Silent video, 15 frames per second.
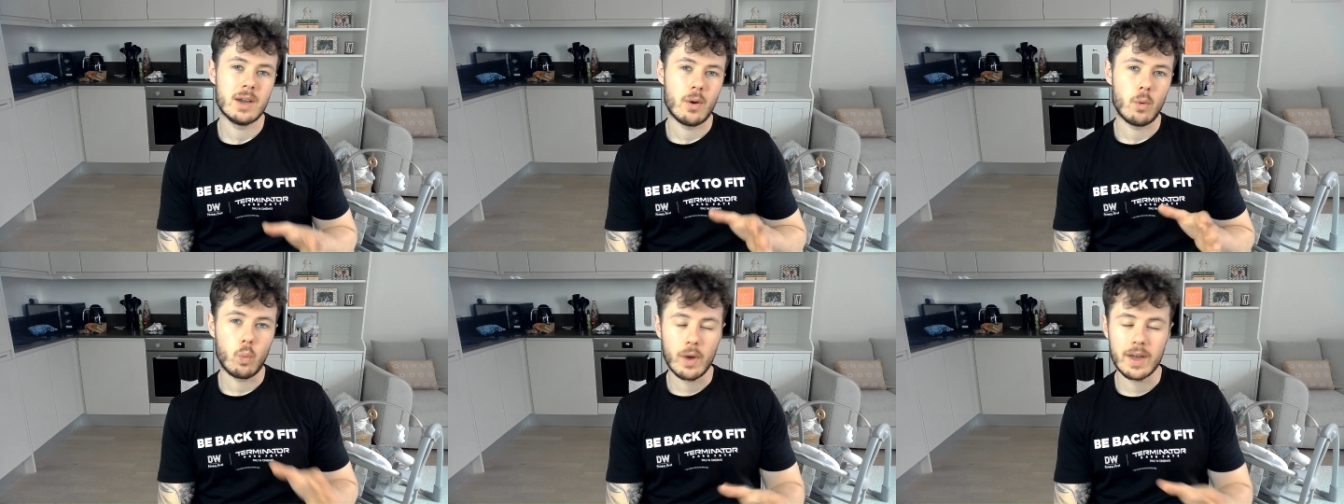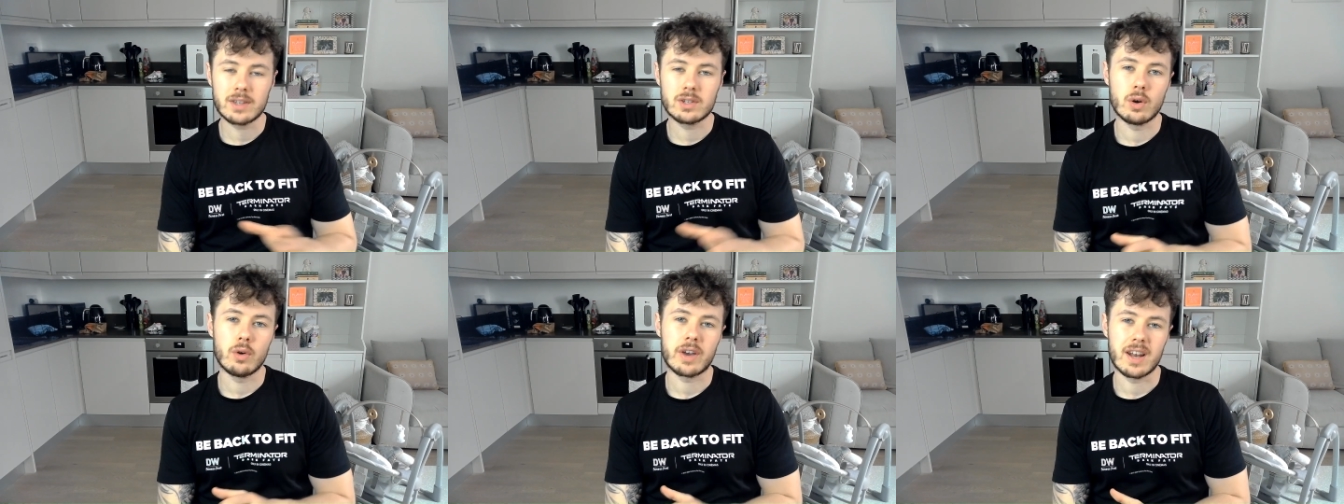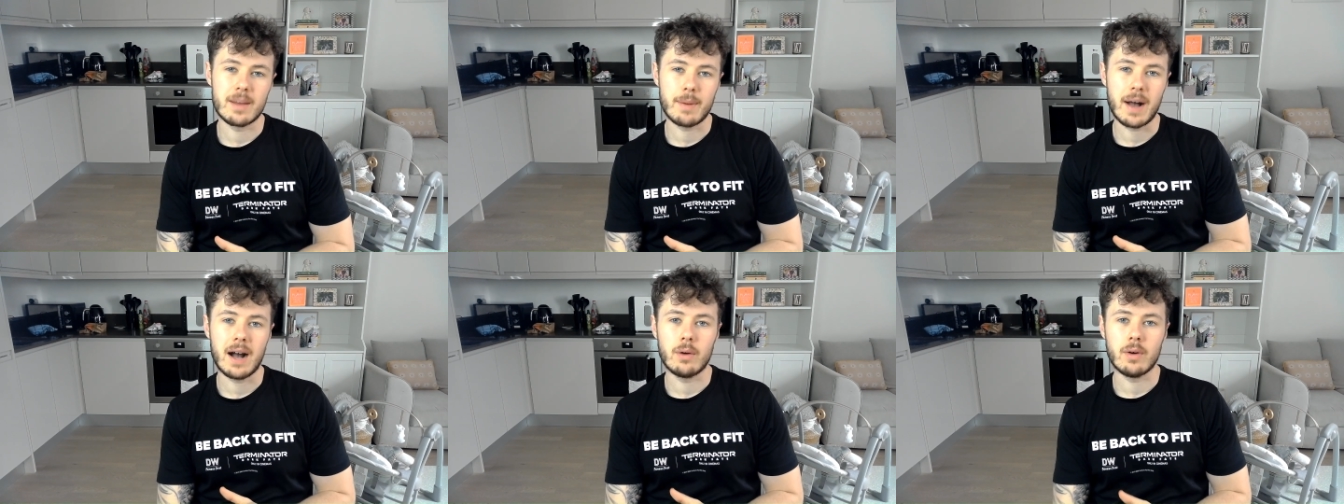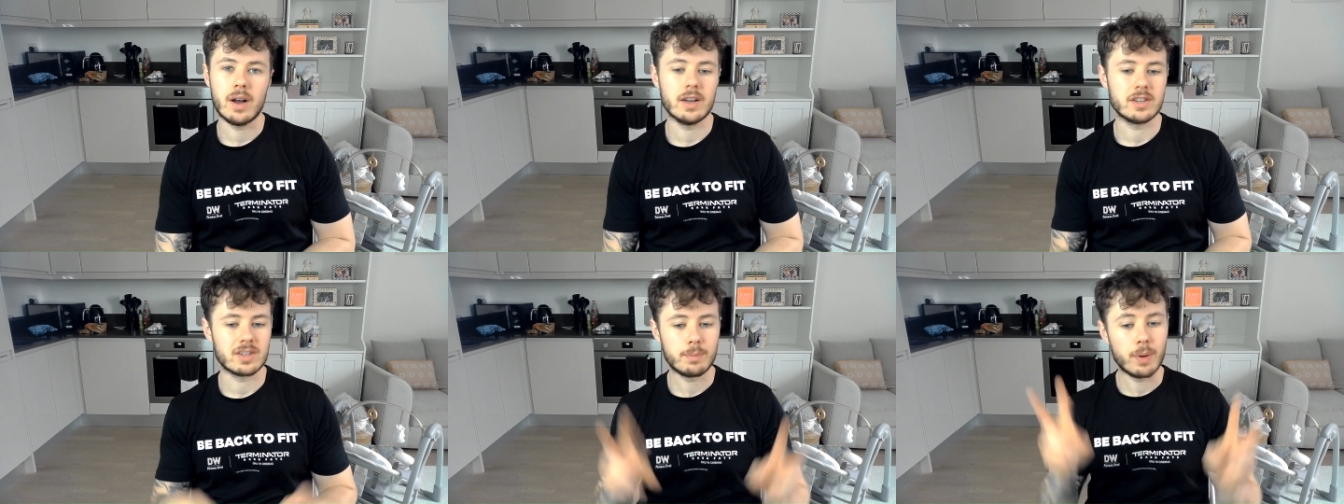We're talking about
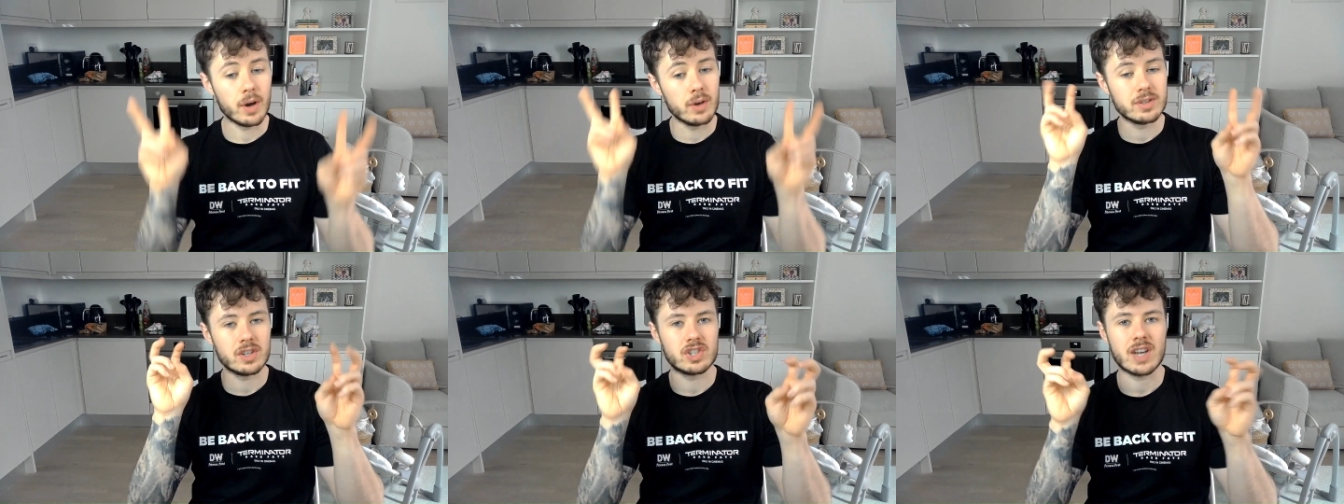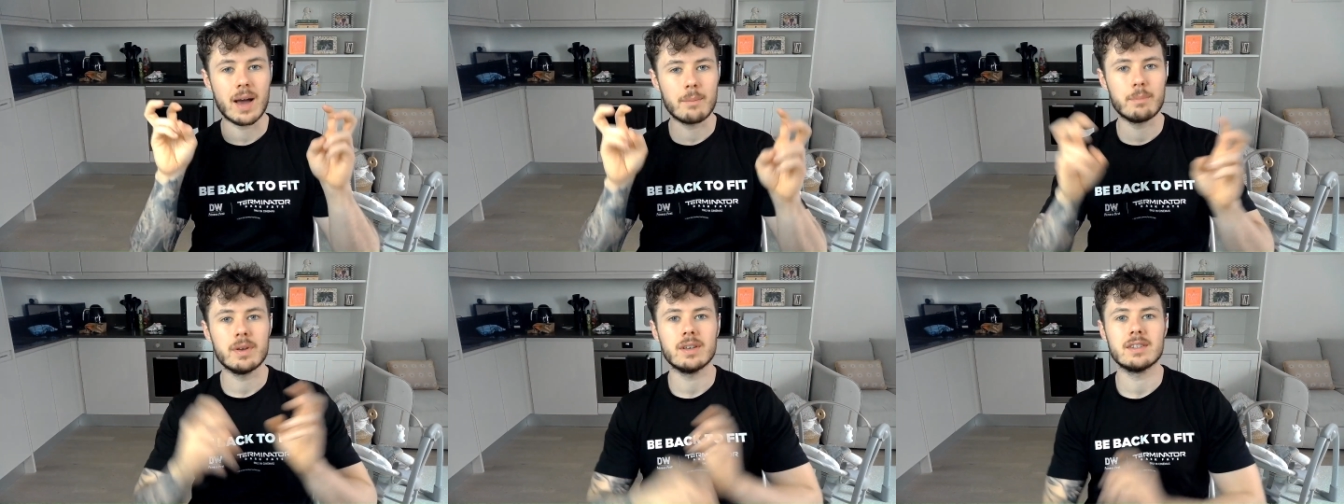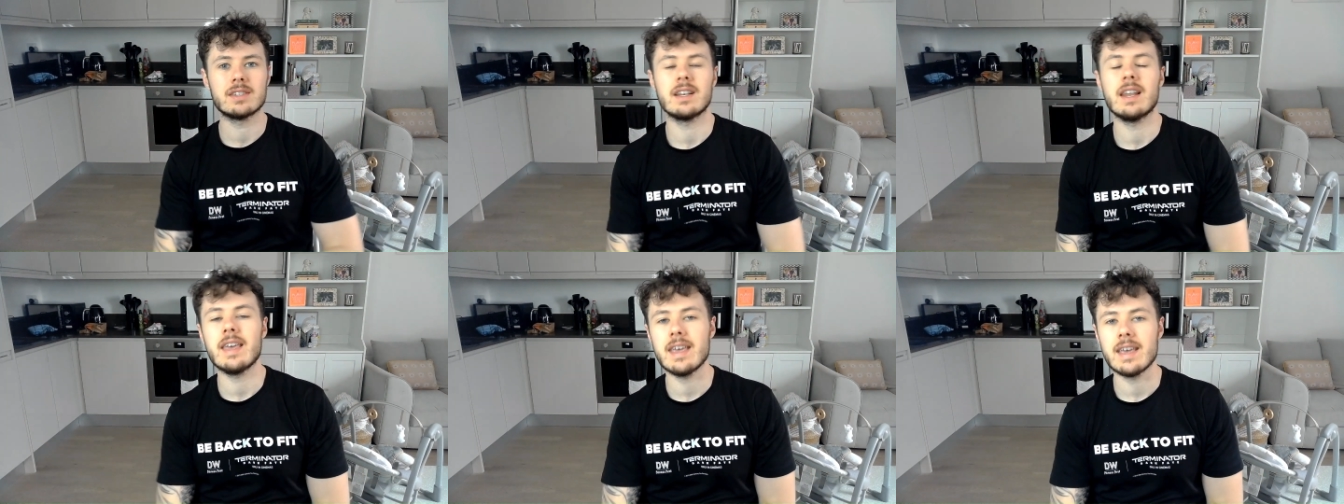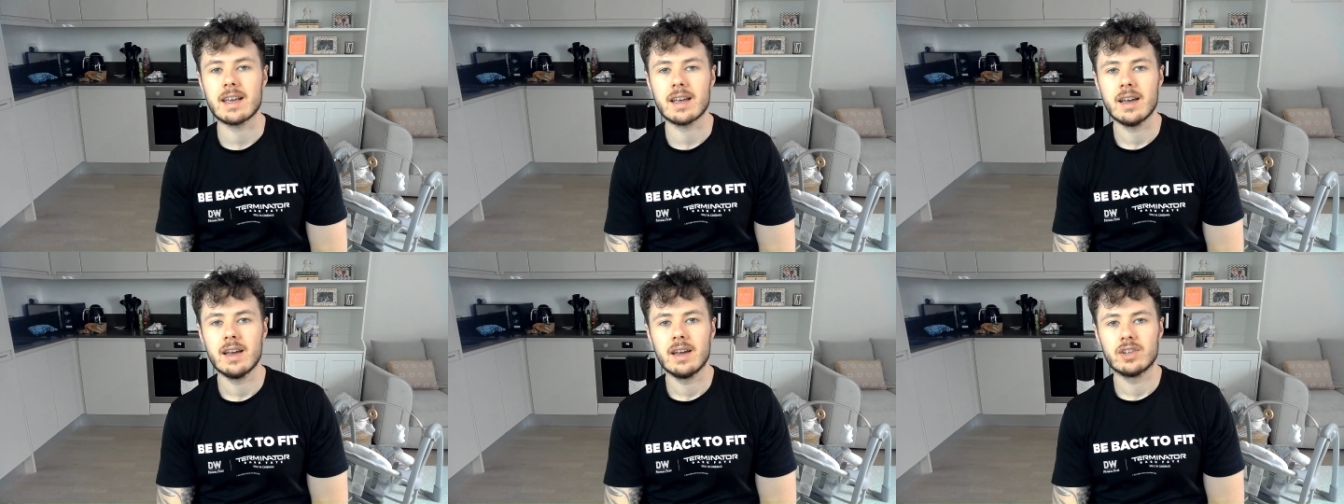a supposed Champions
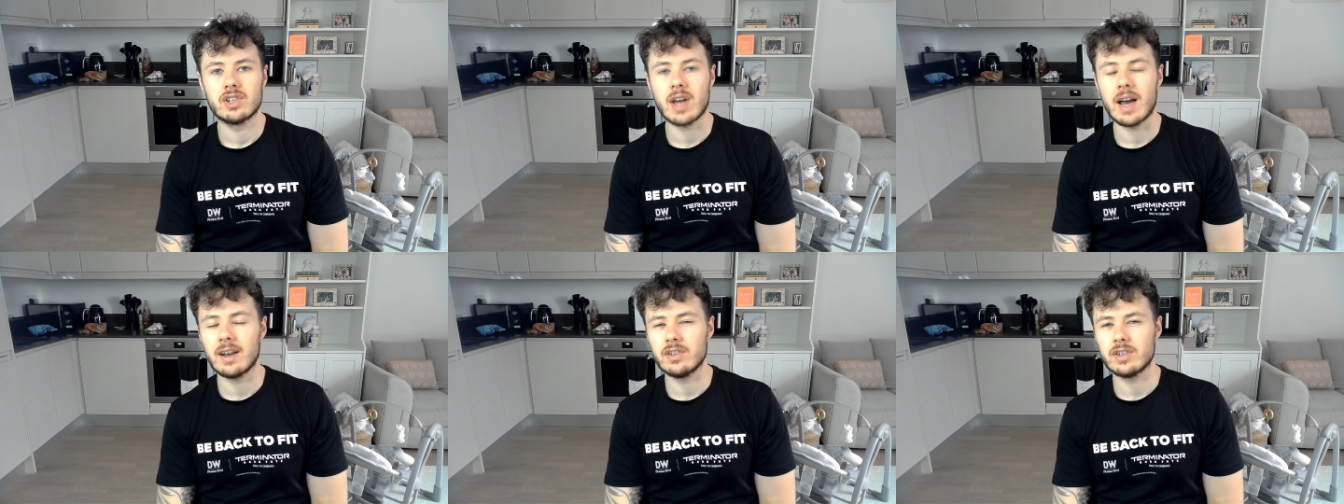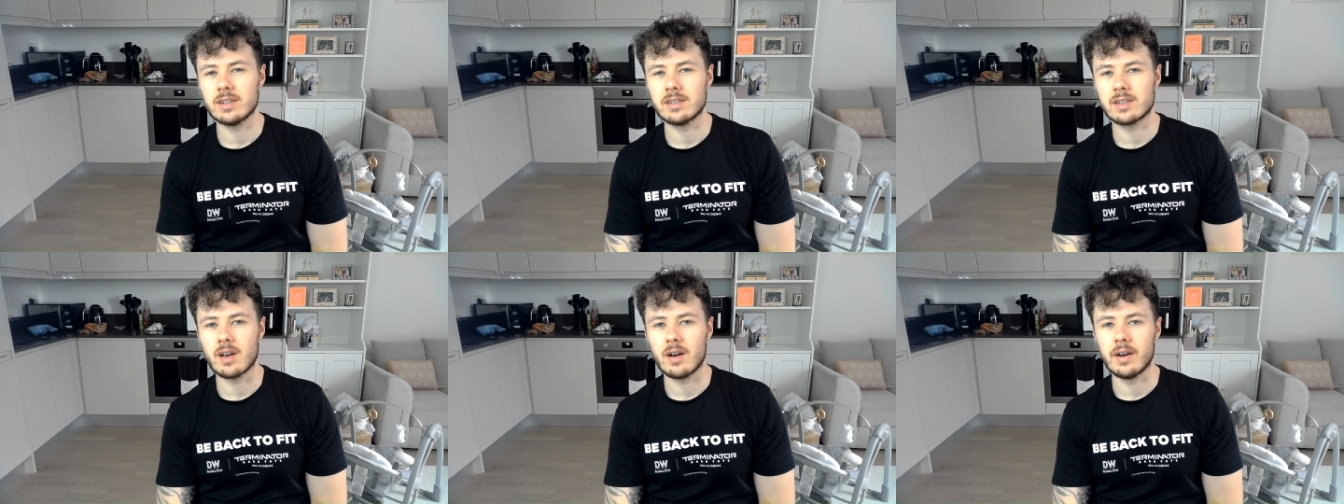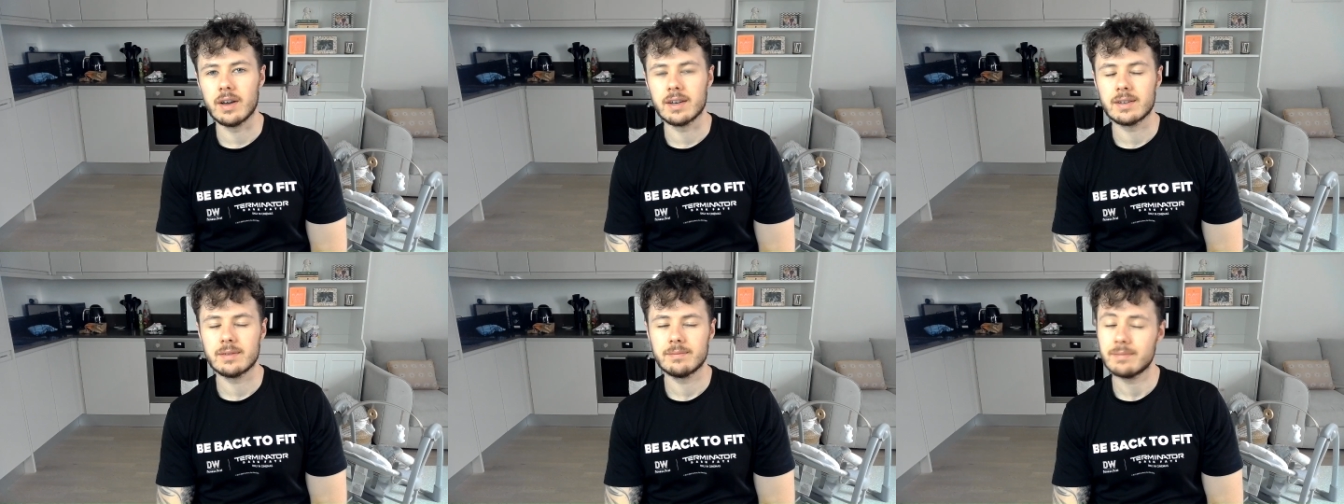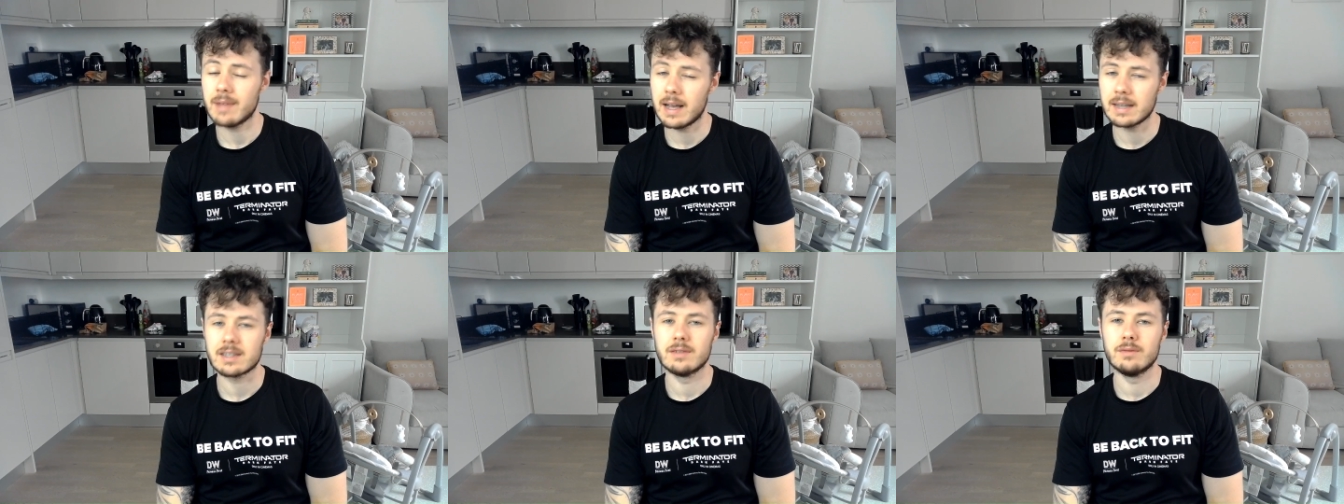League challenging side,
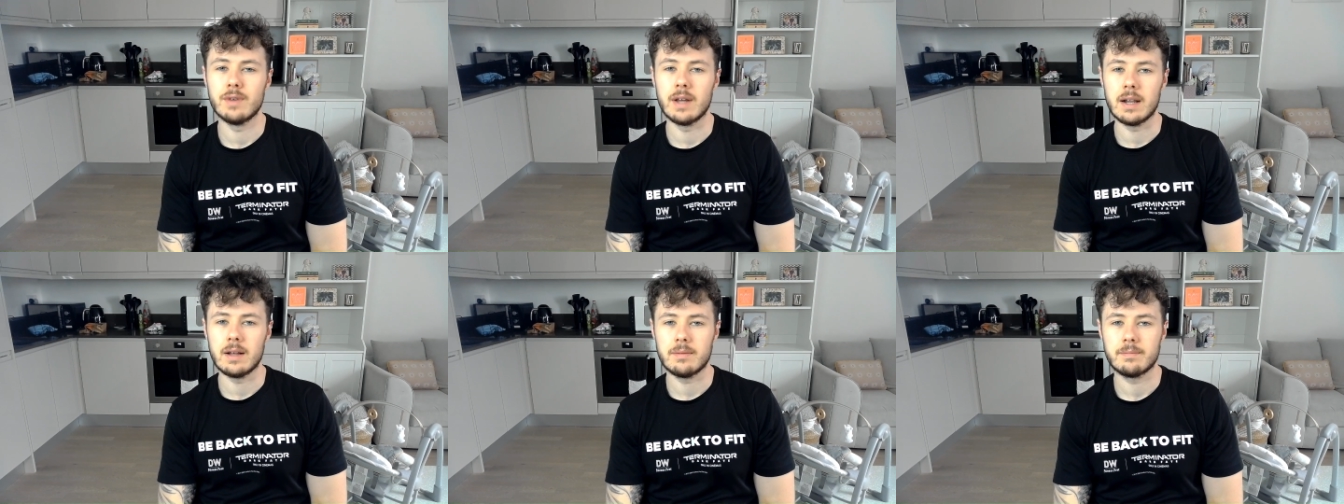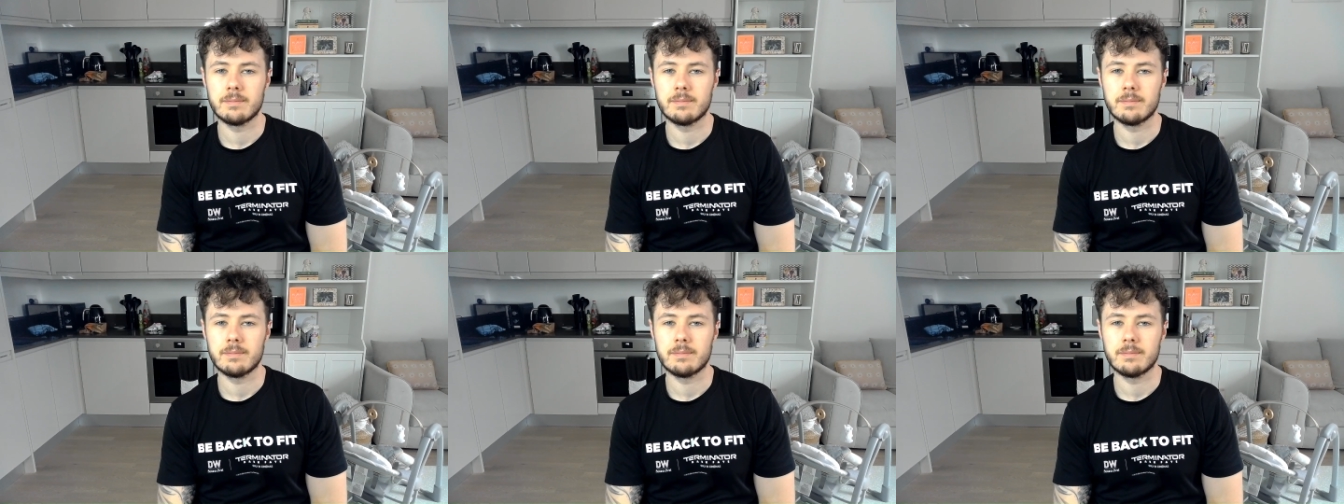Aston Villa.